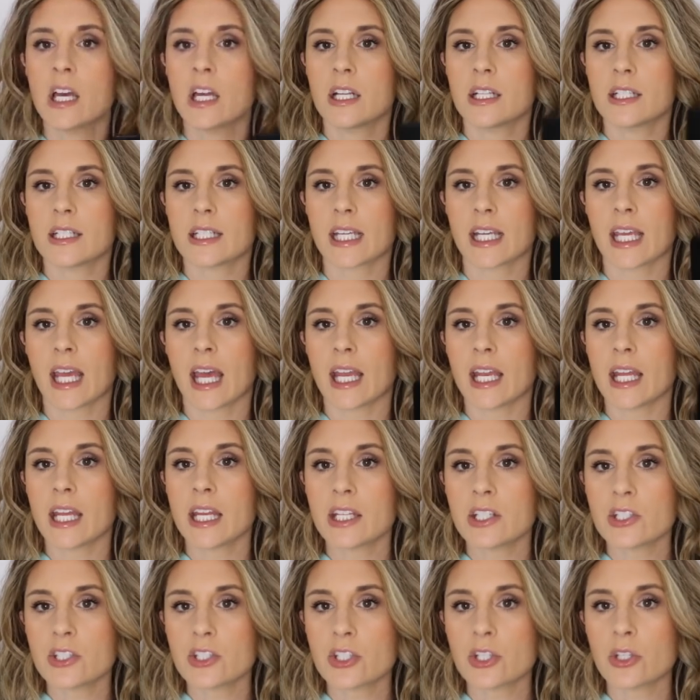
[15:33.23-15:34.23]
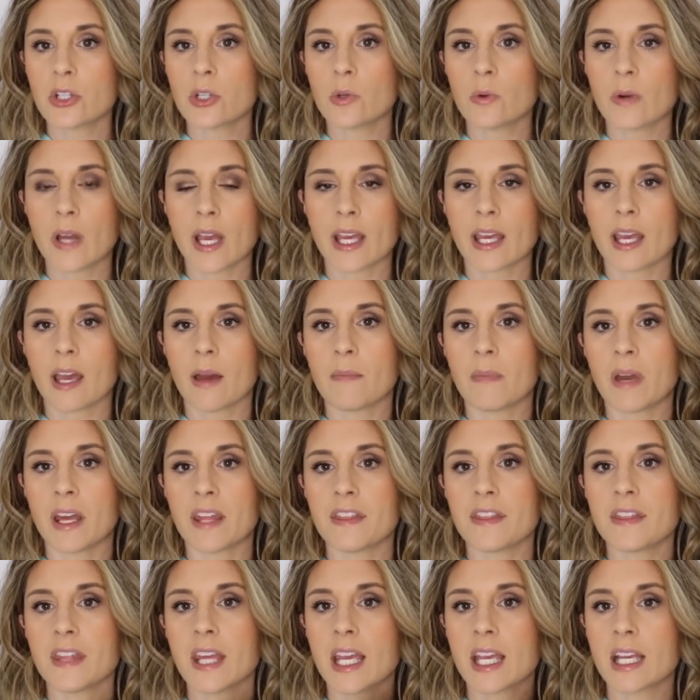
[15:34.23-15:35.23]
to get into and get my
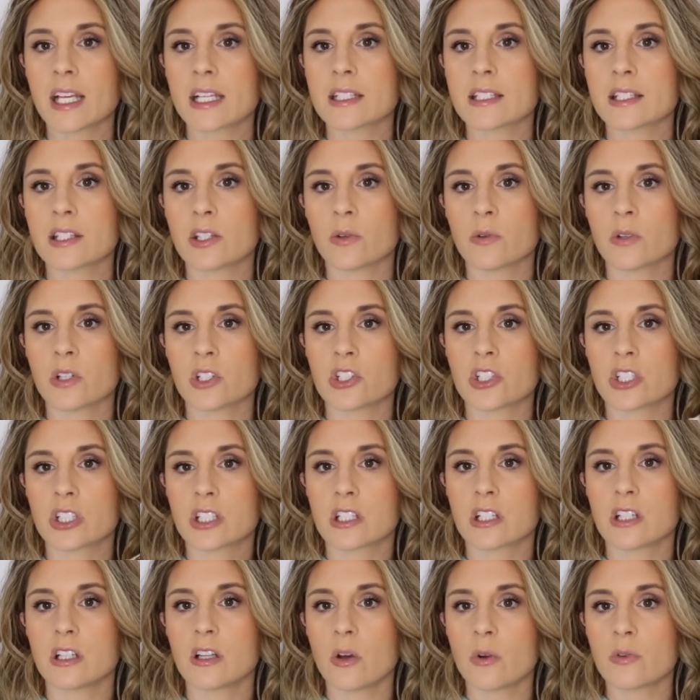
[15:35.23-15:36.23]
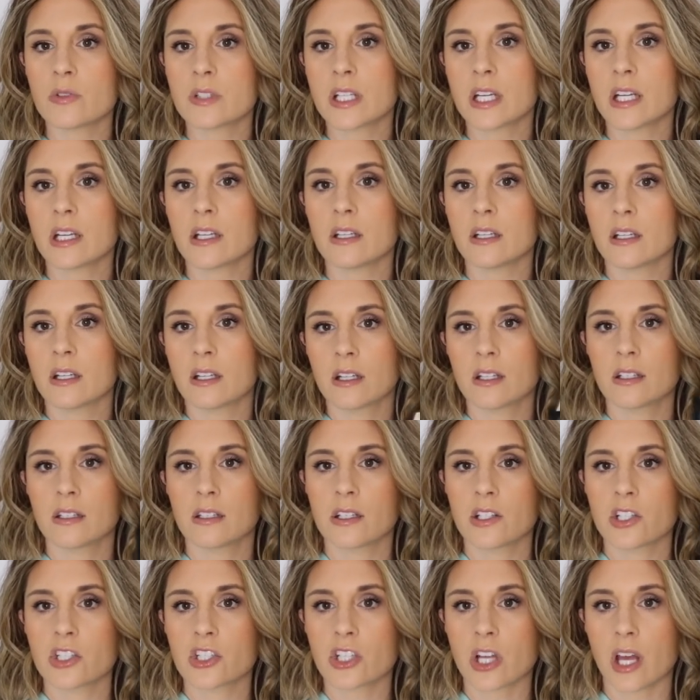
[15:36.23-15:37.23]
things. You can just close it
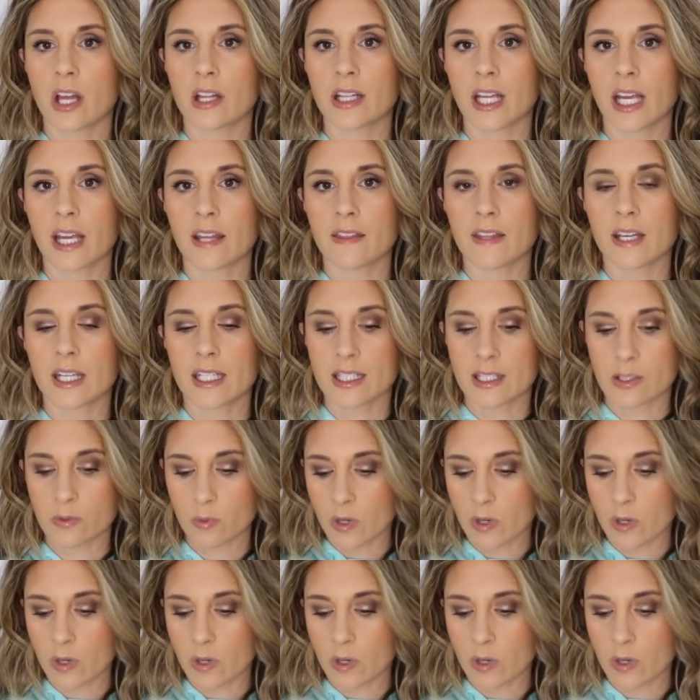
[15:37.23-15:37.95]
shut like this.